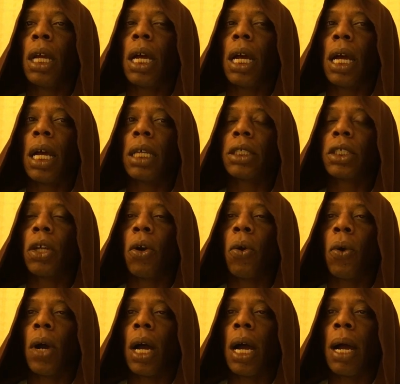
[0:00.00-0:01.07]
As
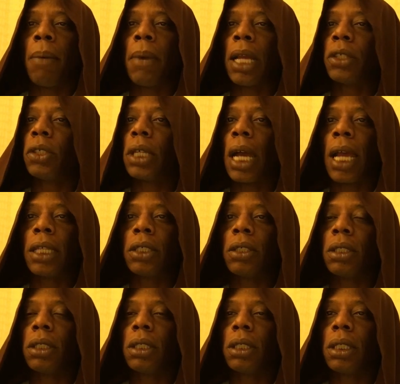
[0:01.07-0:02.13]
you guys
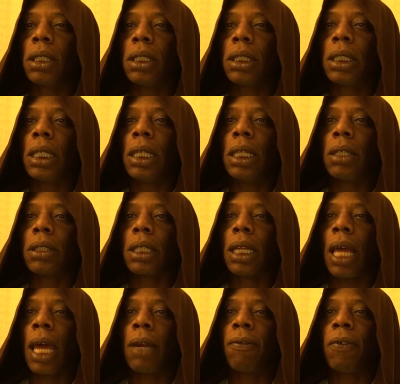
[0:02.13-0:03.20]
could see, there's a
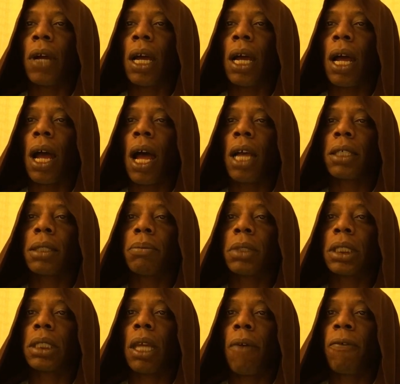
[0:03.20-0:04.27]
lot of awesome
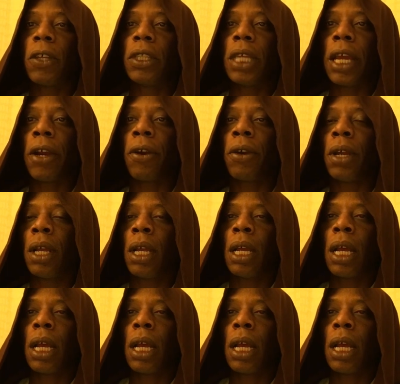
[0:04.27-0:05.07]
stuff in there.